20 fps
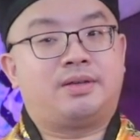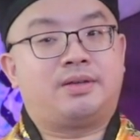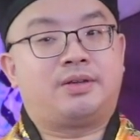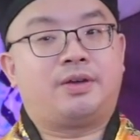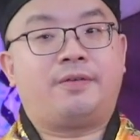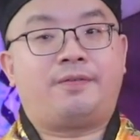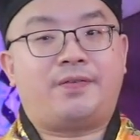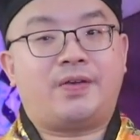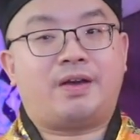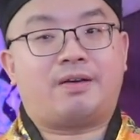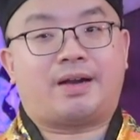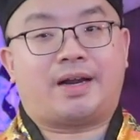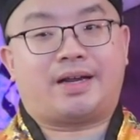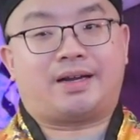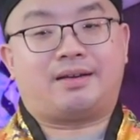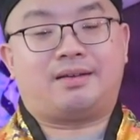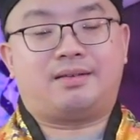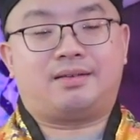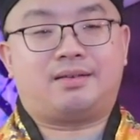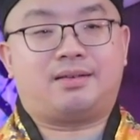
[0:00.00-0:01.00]
You feel like,
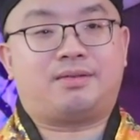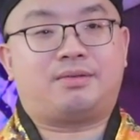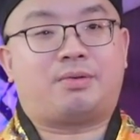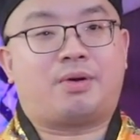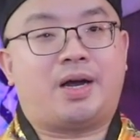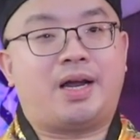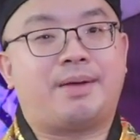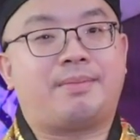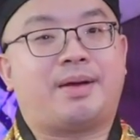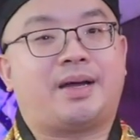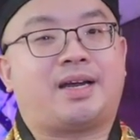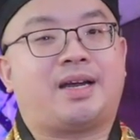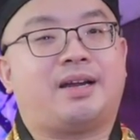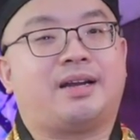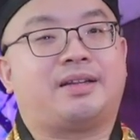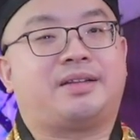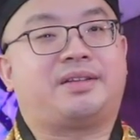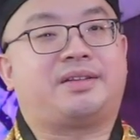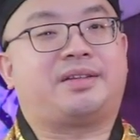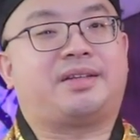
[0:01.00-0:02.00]
why am I kind
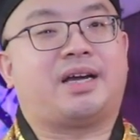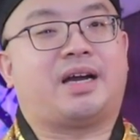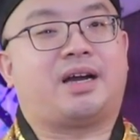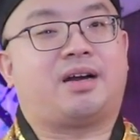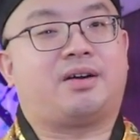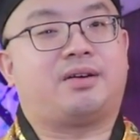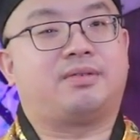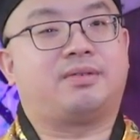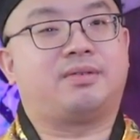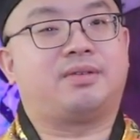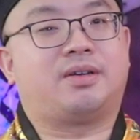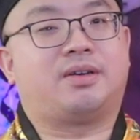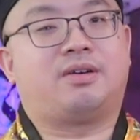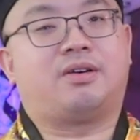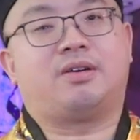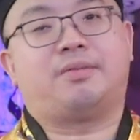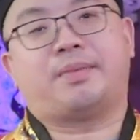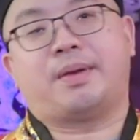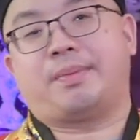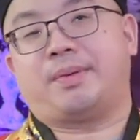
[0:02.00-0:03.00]
of down?
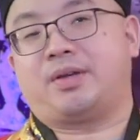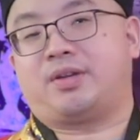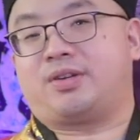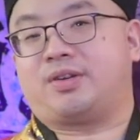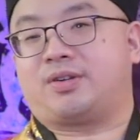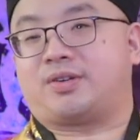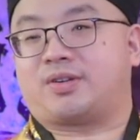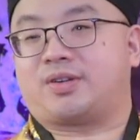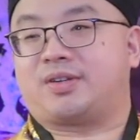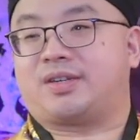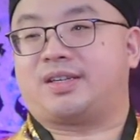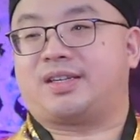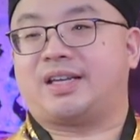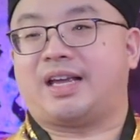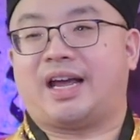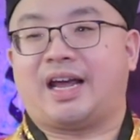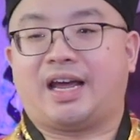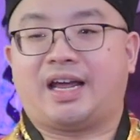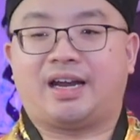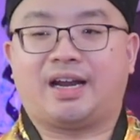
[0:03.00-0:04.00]
Oh, maybe she's just
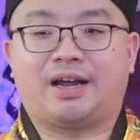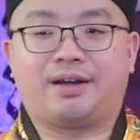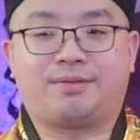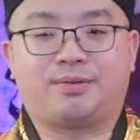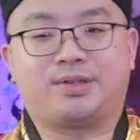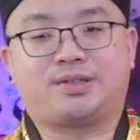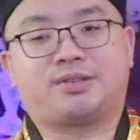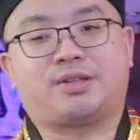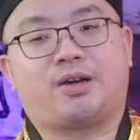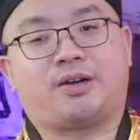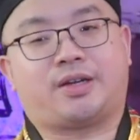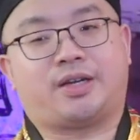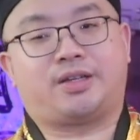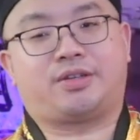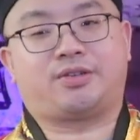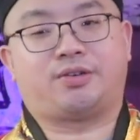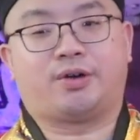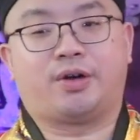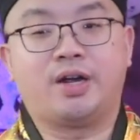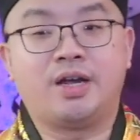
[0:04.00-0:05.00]
sad. I was talking
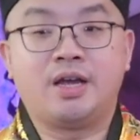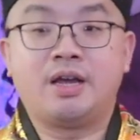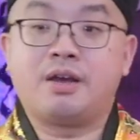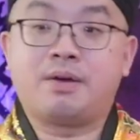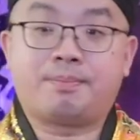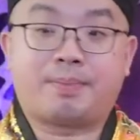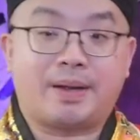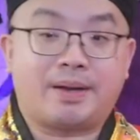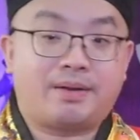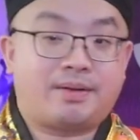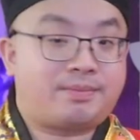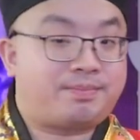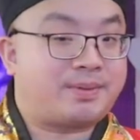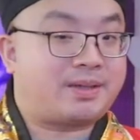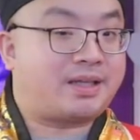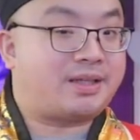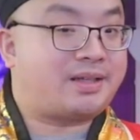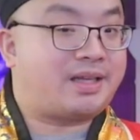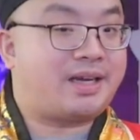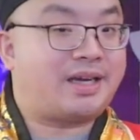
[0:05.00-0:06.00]
to her. But
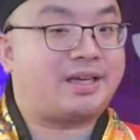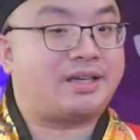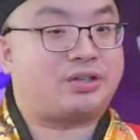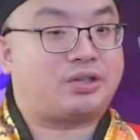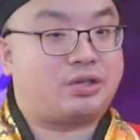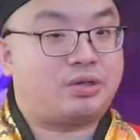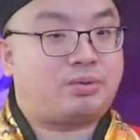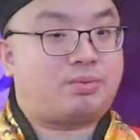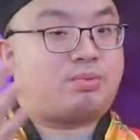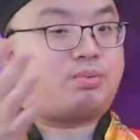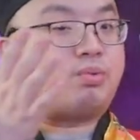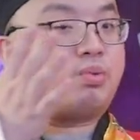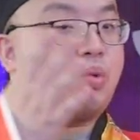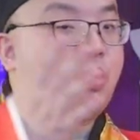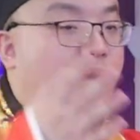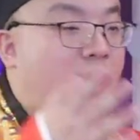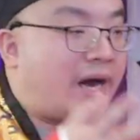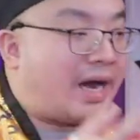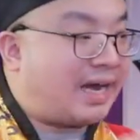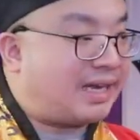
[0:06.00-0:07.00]
the thing is, you
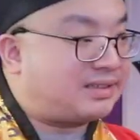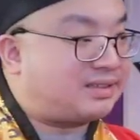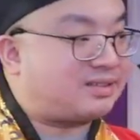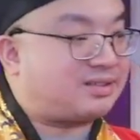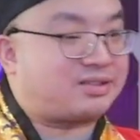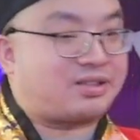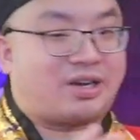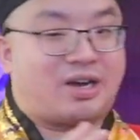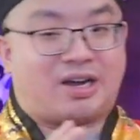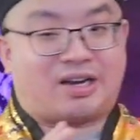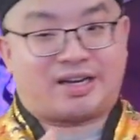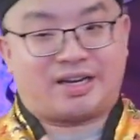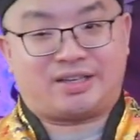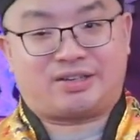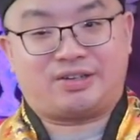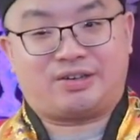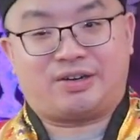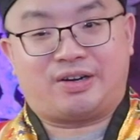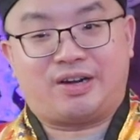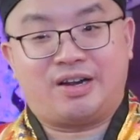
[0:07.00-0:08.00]
was talking
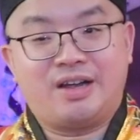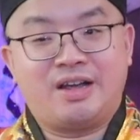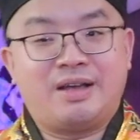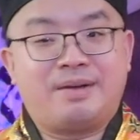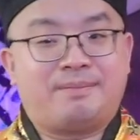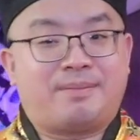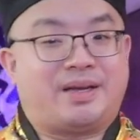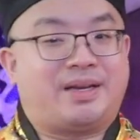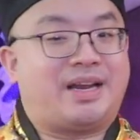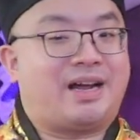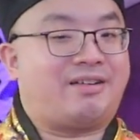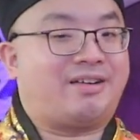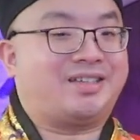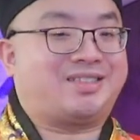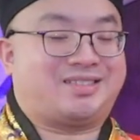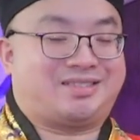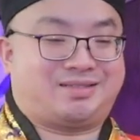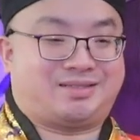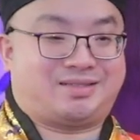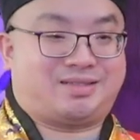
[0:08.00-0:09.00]
to her, but now it's
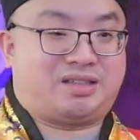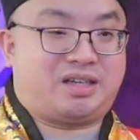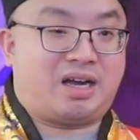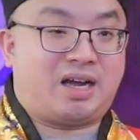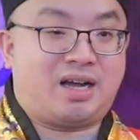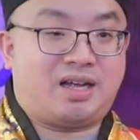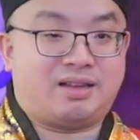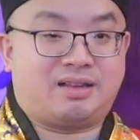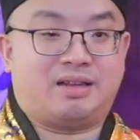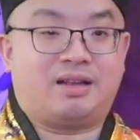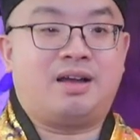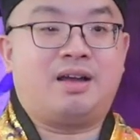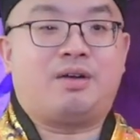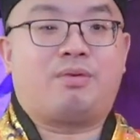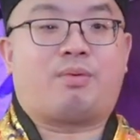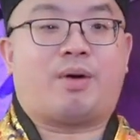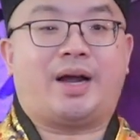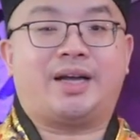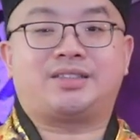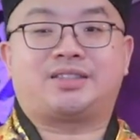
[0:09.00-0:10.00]
done.
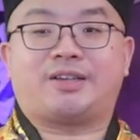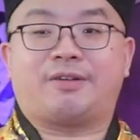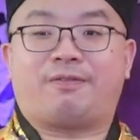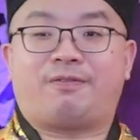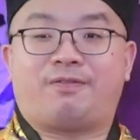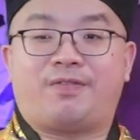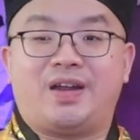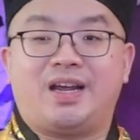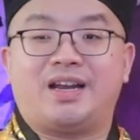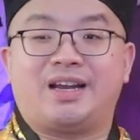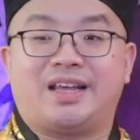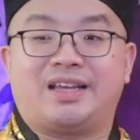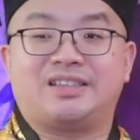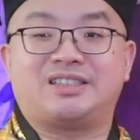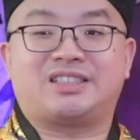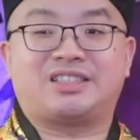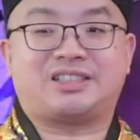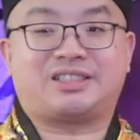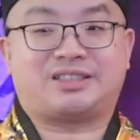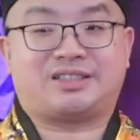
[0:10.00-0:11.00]
Why is the feeling
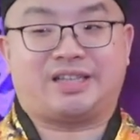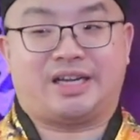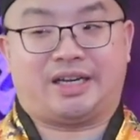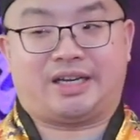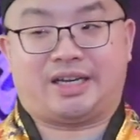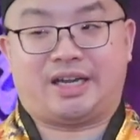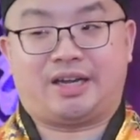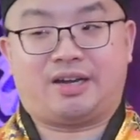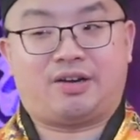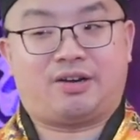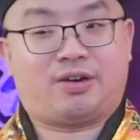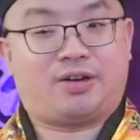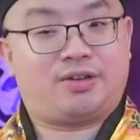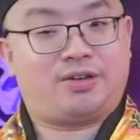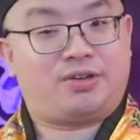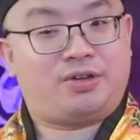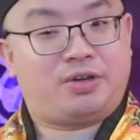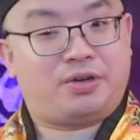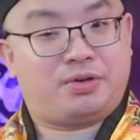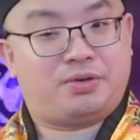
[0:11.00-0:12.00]
sticking
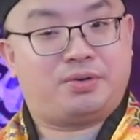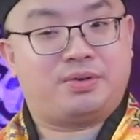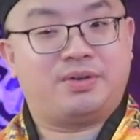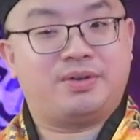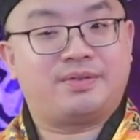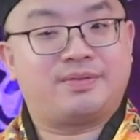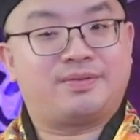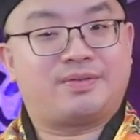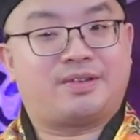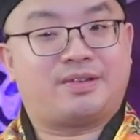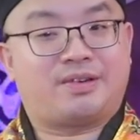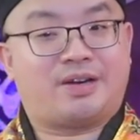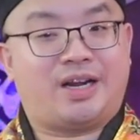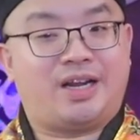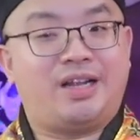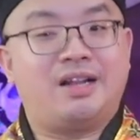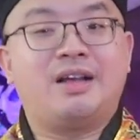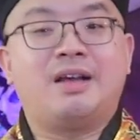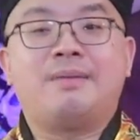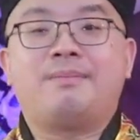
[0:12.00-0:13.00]
on you?
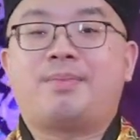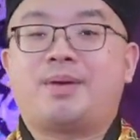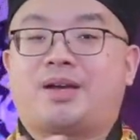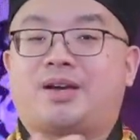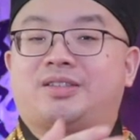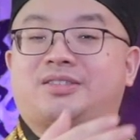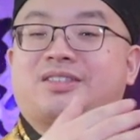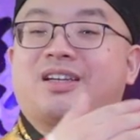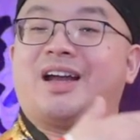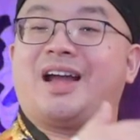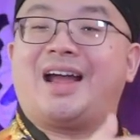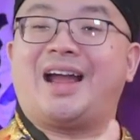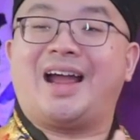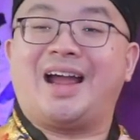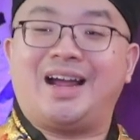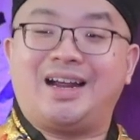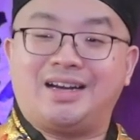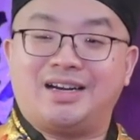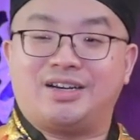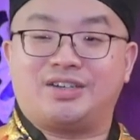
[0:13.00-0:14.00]
Right? Because the
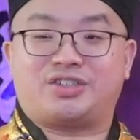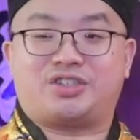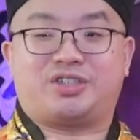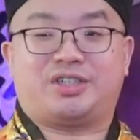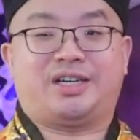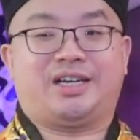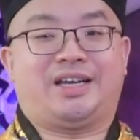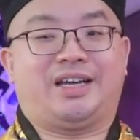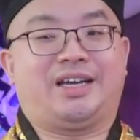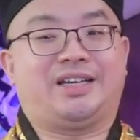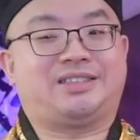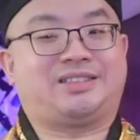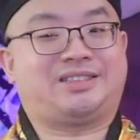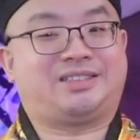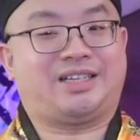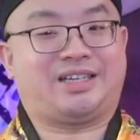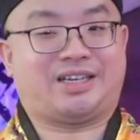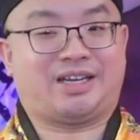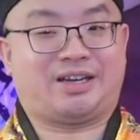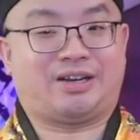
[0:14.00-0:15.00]
energy is
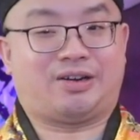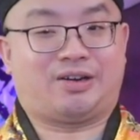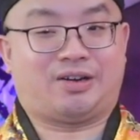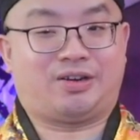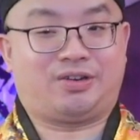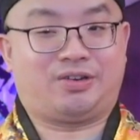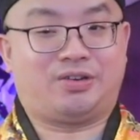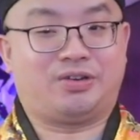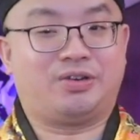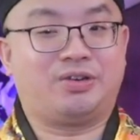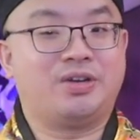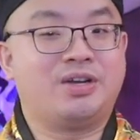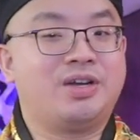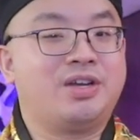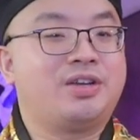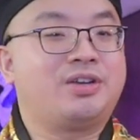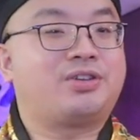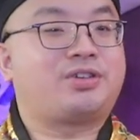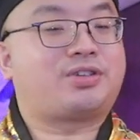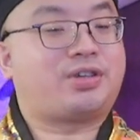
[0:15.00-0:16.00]
sticking on you.
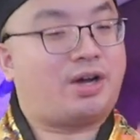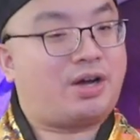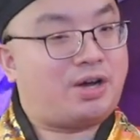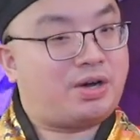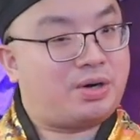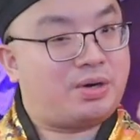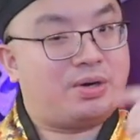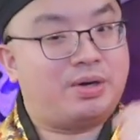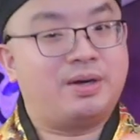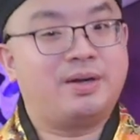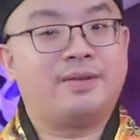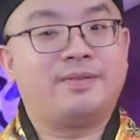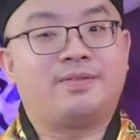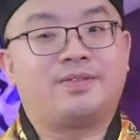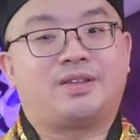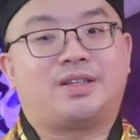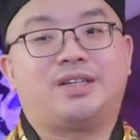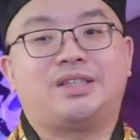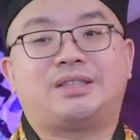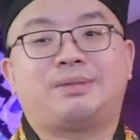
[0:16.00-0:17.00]
So
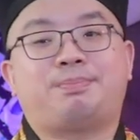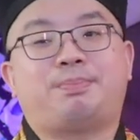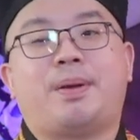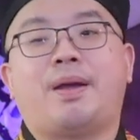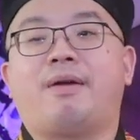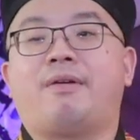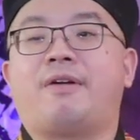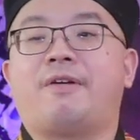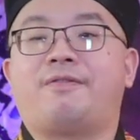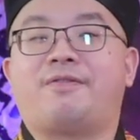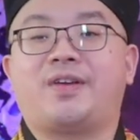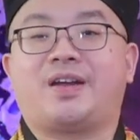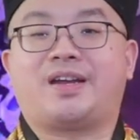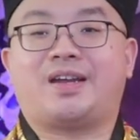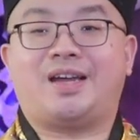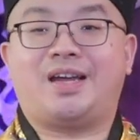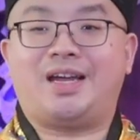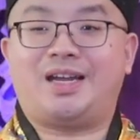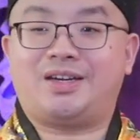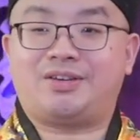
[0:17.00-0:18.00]
this
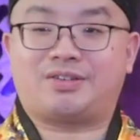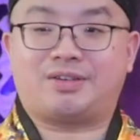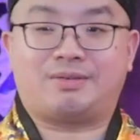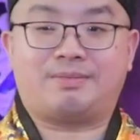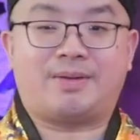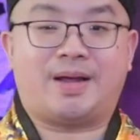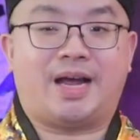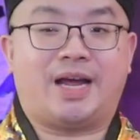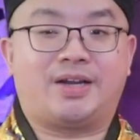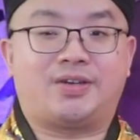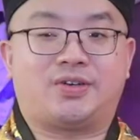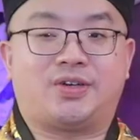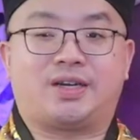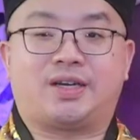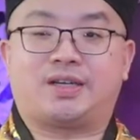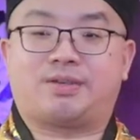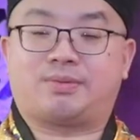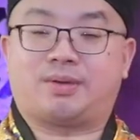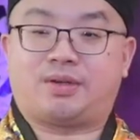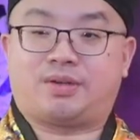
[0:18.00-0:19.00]
purification magic
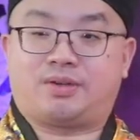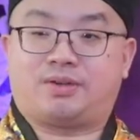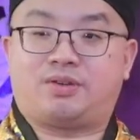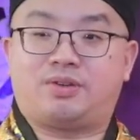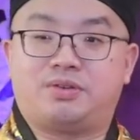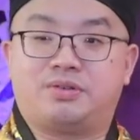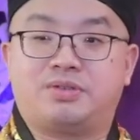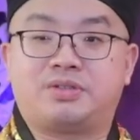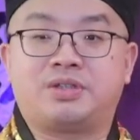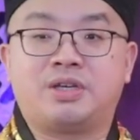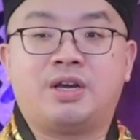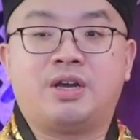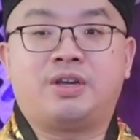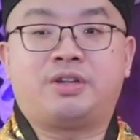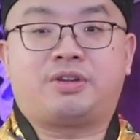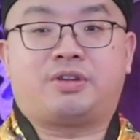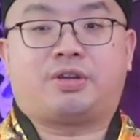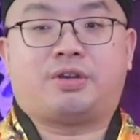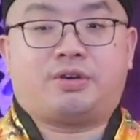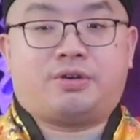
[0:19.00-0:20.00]
is what you use
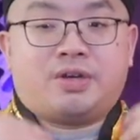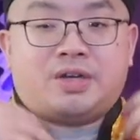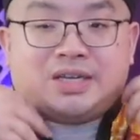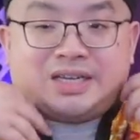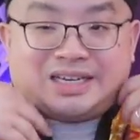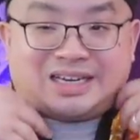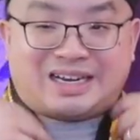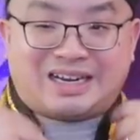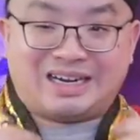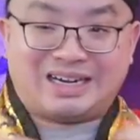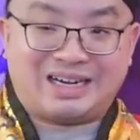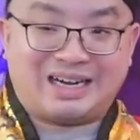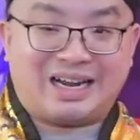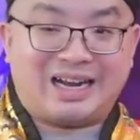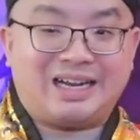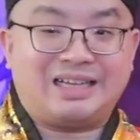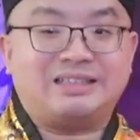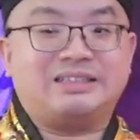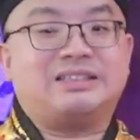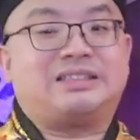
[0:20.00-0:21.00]
to
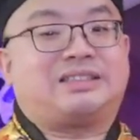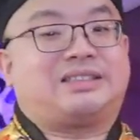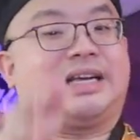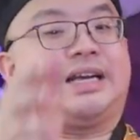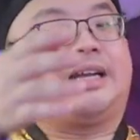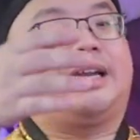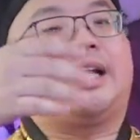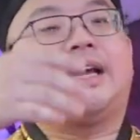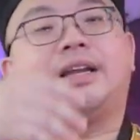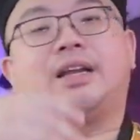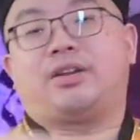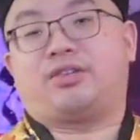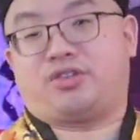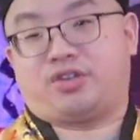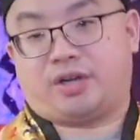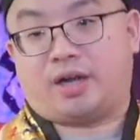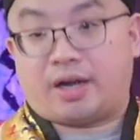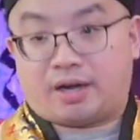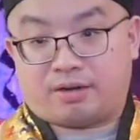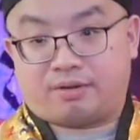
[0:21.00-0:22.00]
cleanse that
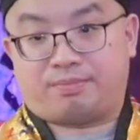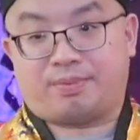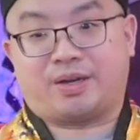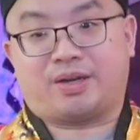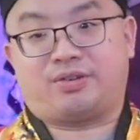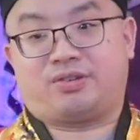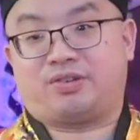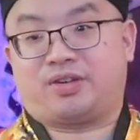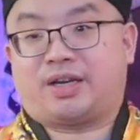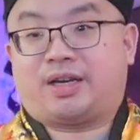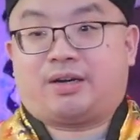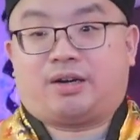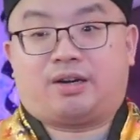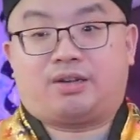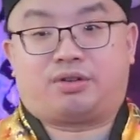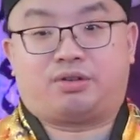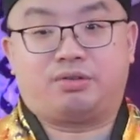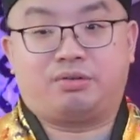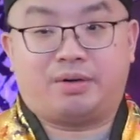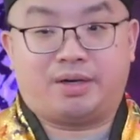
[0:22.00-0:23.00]
energy. Oh, because you
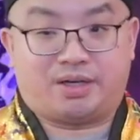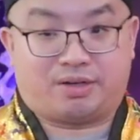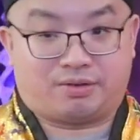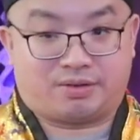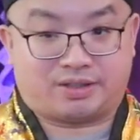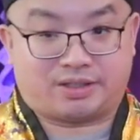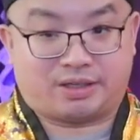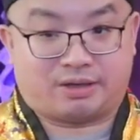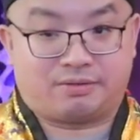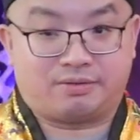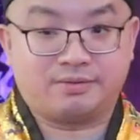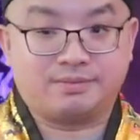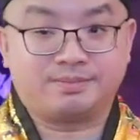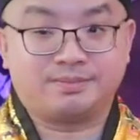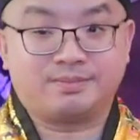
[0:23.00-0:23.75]
cannot do it yourself.